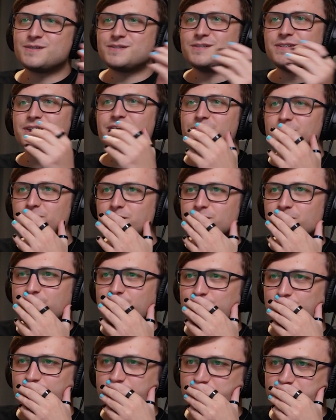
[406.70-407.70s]
So yeah, very
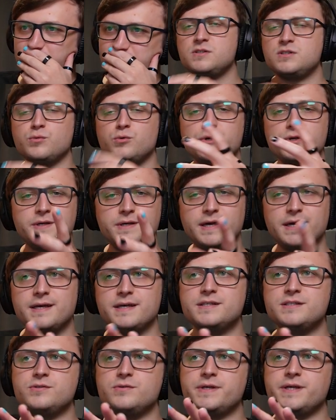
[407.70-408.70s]
cool. So what you get
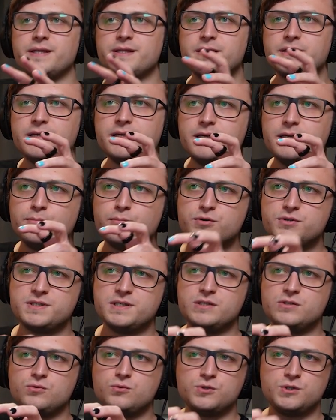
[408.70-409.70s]
is you get the
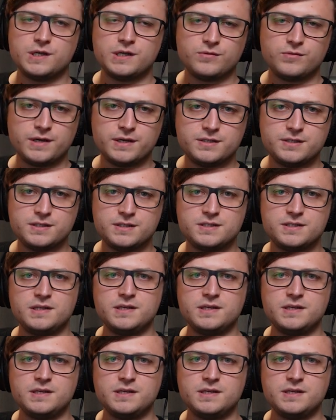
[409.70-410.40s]
procedural generators,